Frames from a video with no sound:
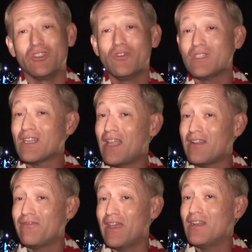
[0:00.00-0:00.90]
So it's a lot
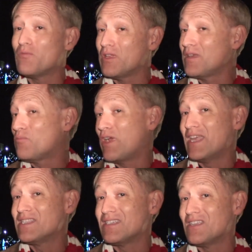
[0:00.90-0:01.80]
of fun. It really
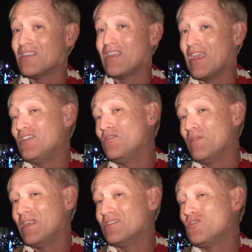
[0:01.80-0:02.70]
brands it and
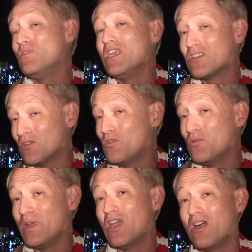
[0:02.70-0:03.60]
is unique to who
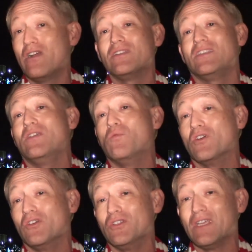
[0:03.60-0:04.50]
we are as
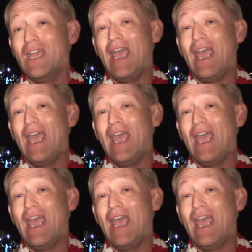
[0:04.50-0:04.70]
SeaWorld.